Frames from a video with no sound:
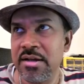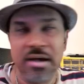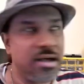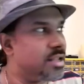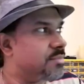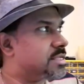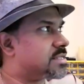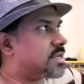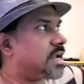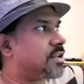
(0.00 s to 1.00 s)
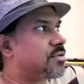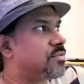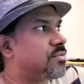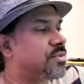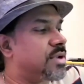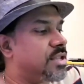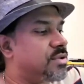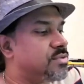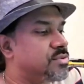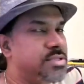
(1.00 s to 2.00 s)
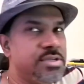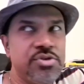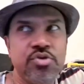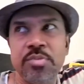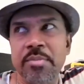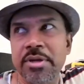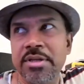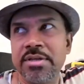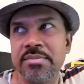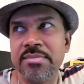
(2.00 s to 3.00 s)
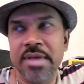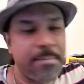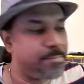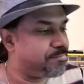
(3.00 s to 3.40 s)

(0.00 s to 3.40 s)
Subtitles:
Let me just try to reduce the zoom a bit. Yeah.